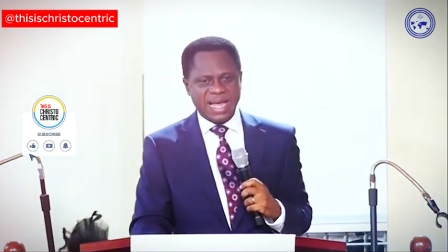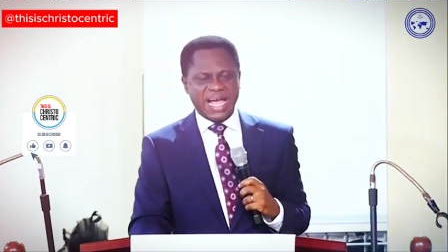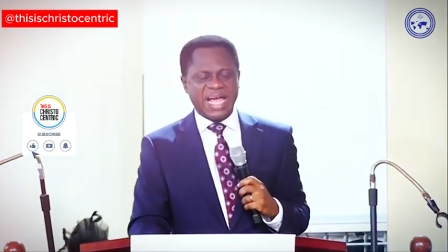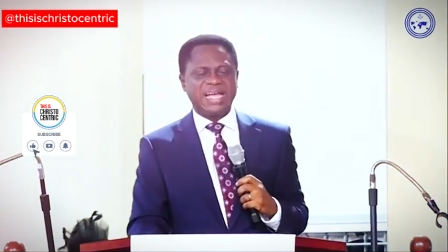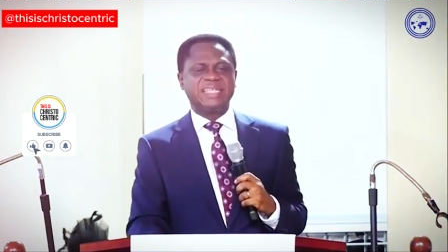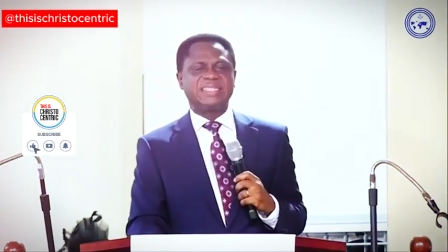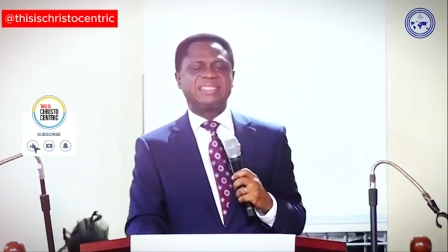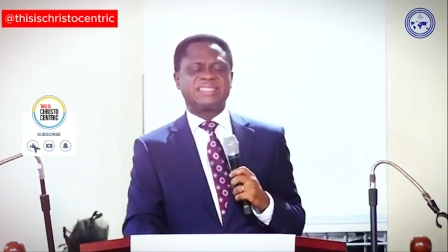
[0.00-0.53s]

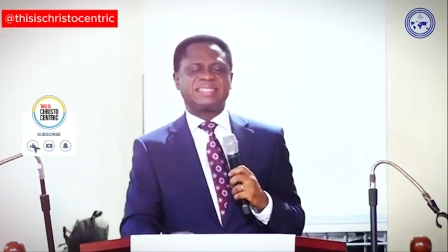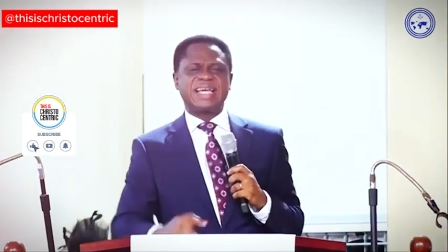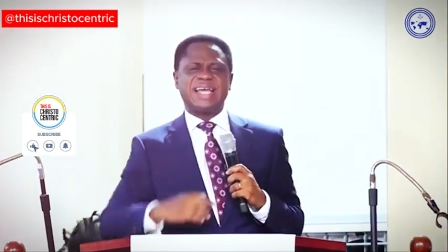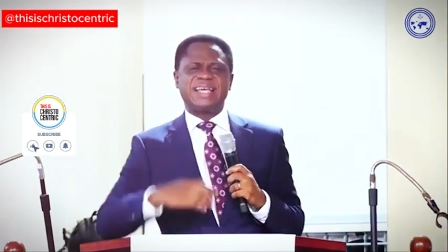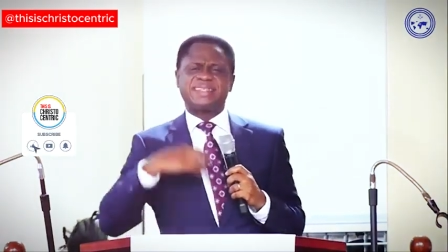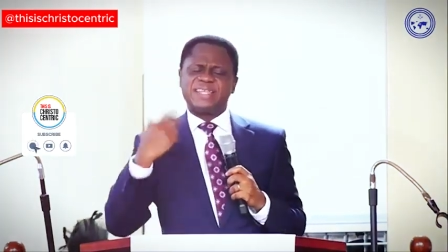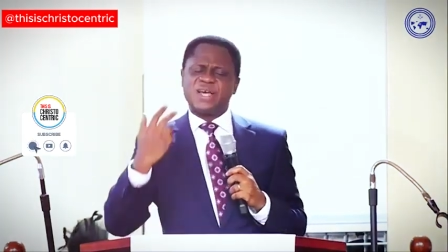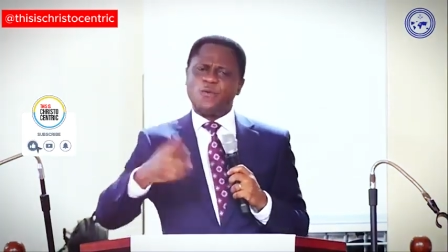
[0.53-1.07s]
And
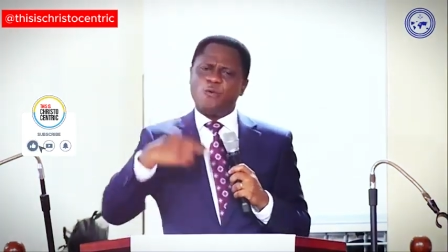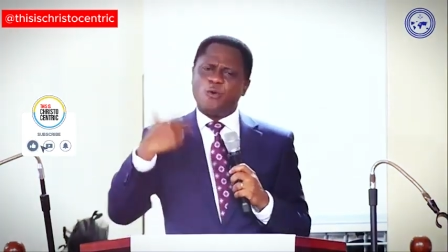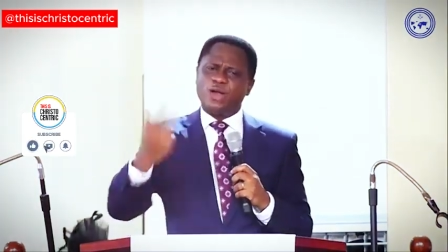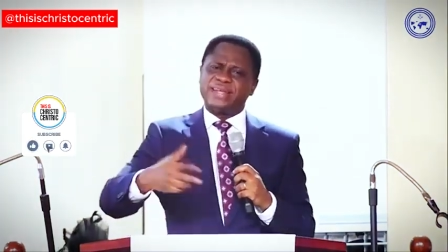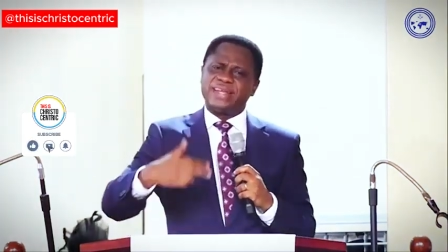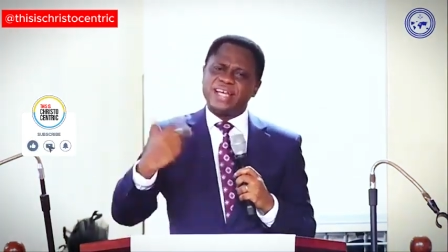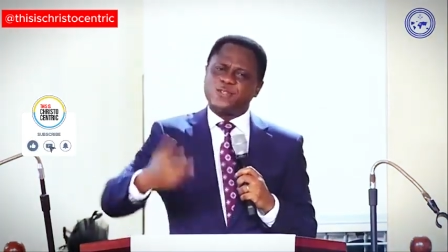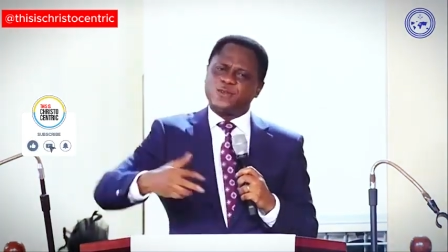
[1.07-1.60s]
signs and
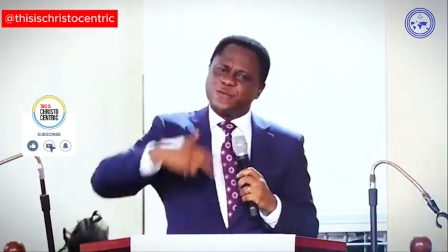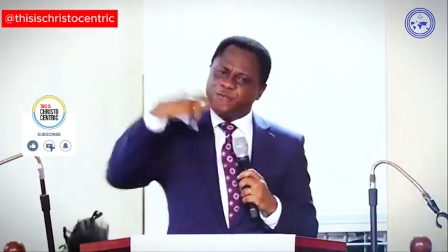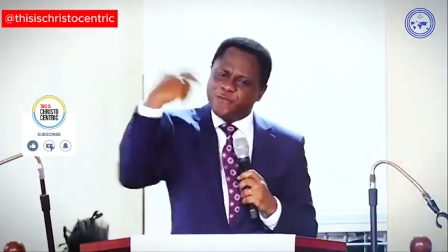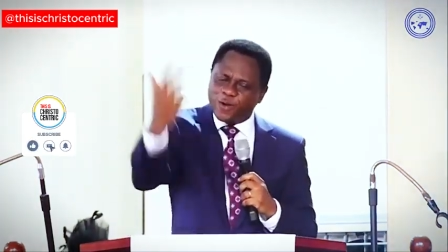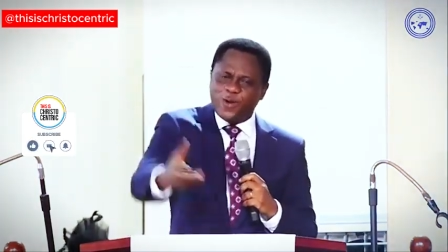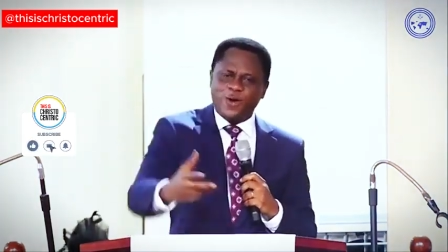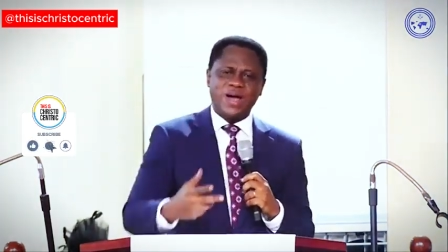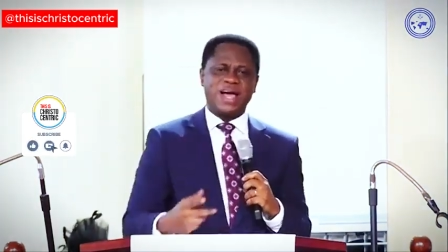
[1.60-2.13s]
wonders will
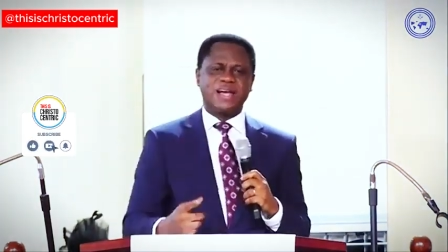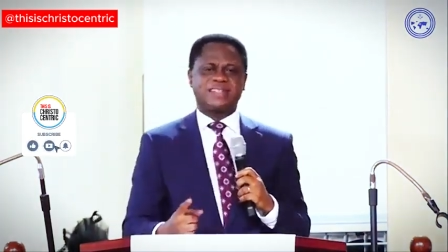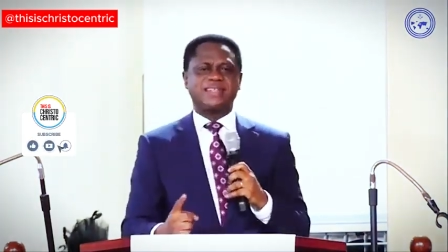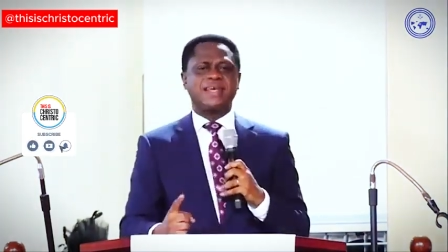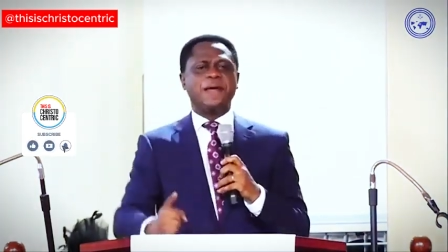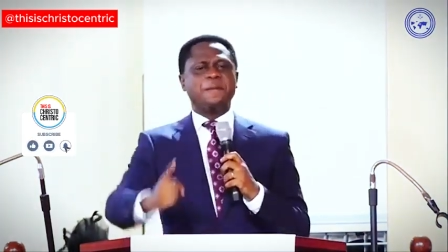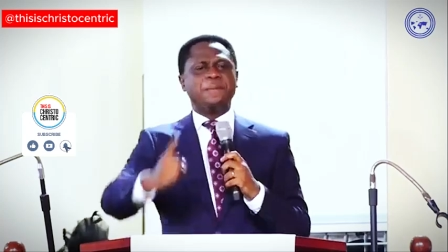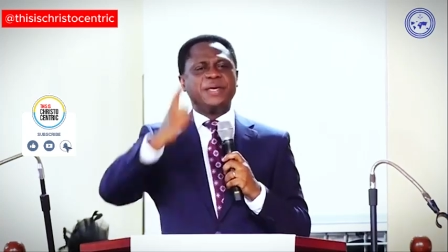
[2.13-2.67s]
follow
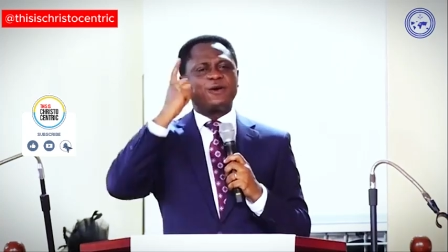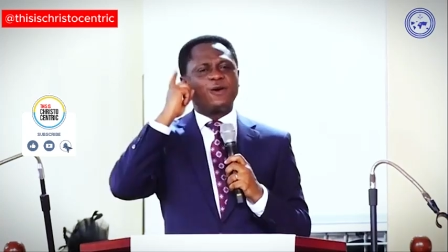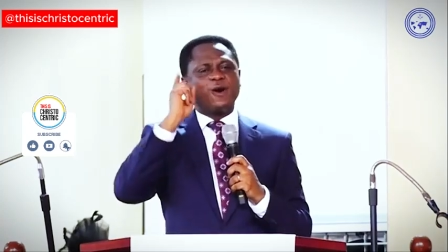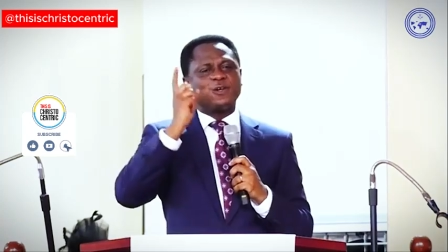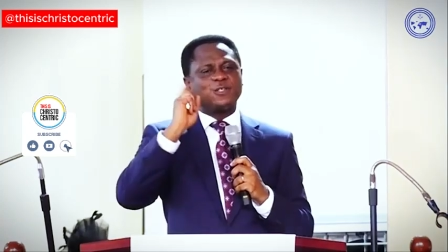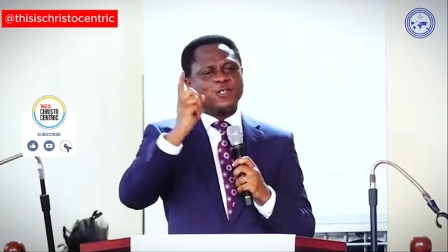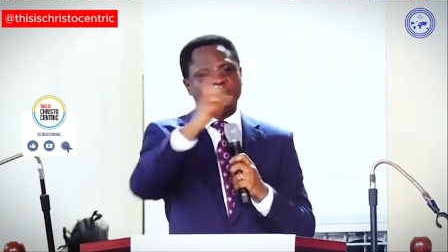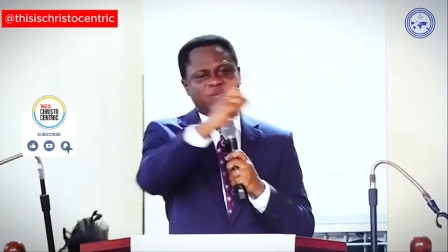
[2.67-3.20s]
us
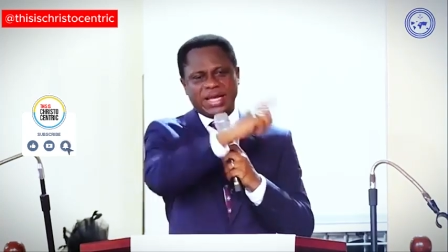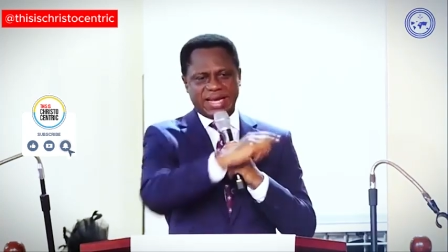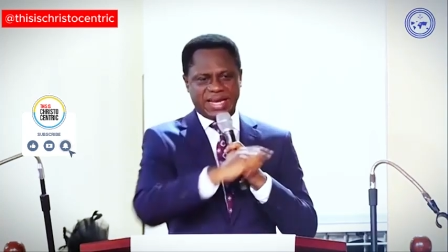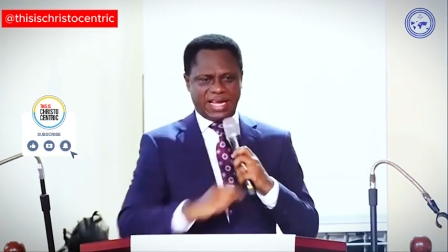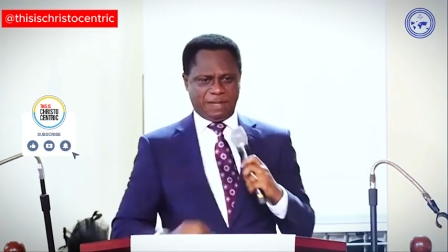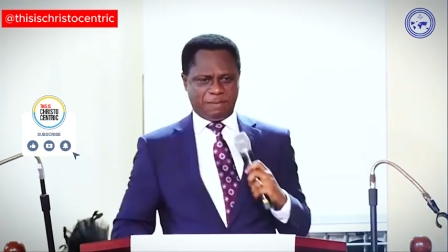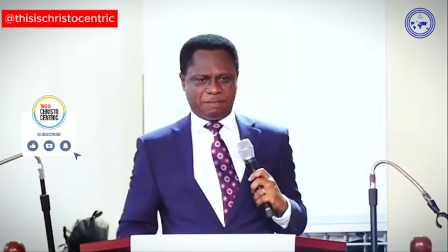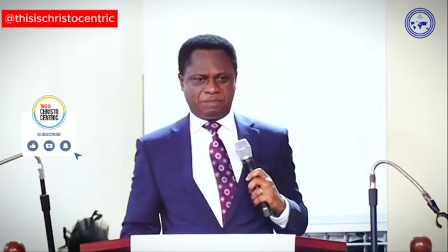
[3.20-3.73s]
because of the
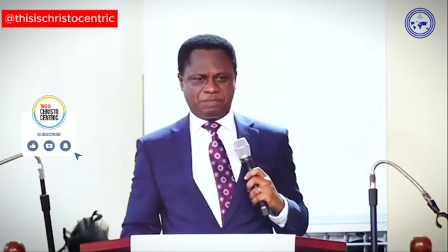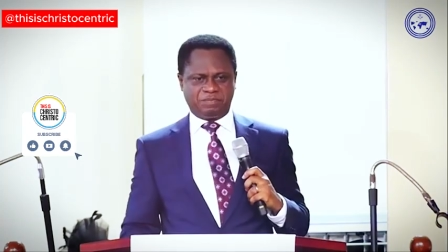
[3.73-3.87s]
name.